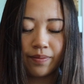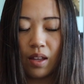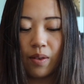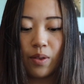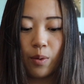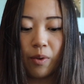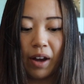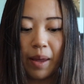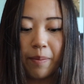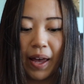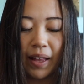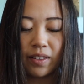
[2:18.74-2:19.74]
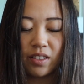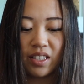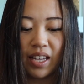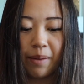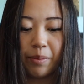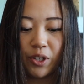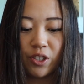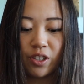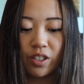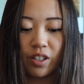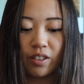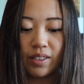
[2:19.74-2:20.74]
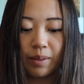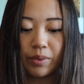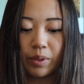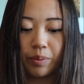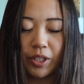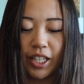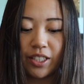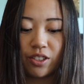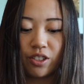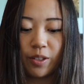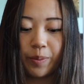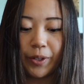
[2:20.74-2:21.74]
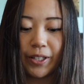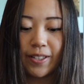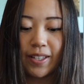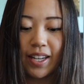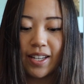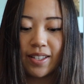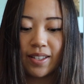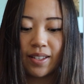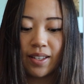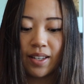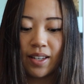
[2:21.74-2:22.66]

Then the white balance temperature goes up to +2.6.